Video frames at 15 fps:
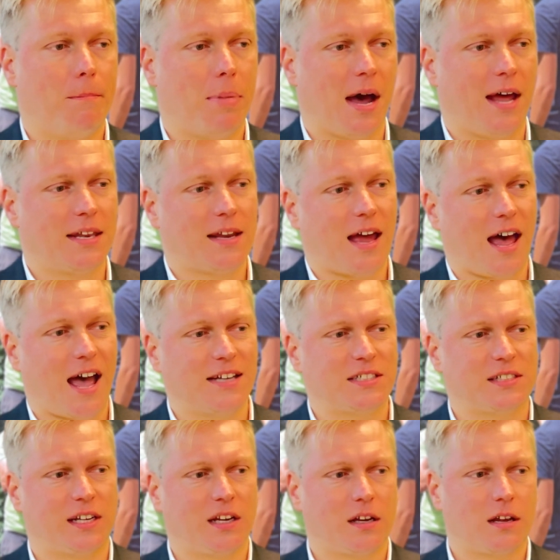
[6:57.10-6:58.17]
But I
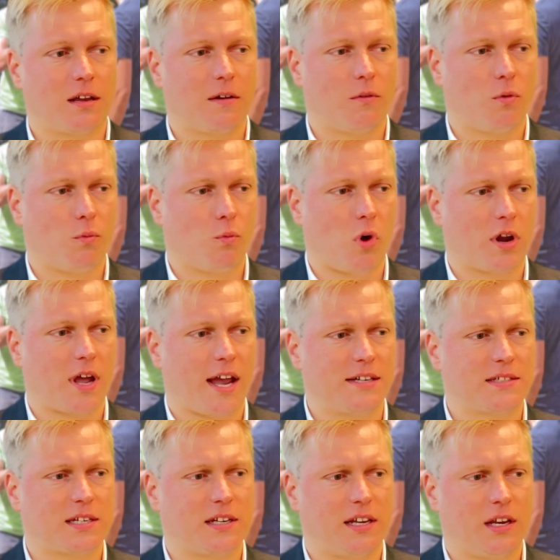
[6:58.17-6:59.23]
think what I
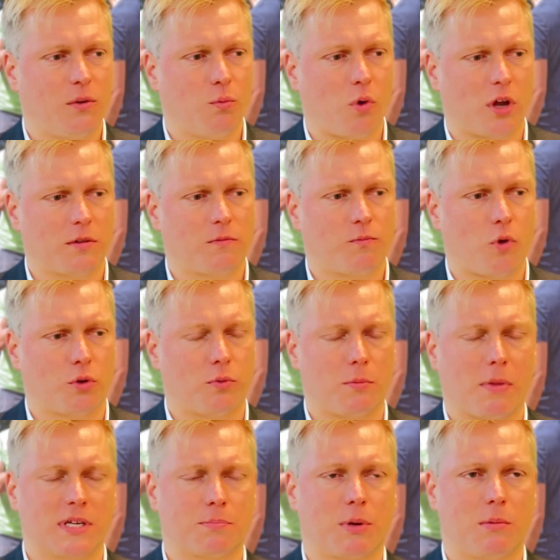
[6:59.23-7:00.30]
see, what we
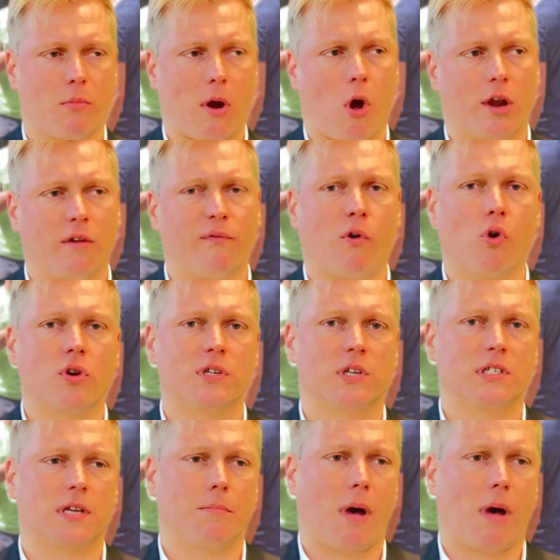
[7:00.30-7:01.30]
must be more on the focus is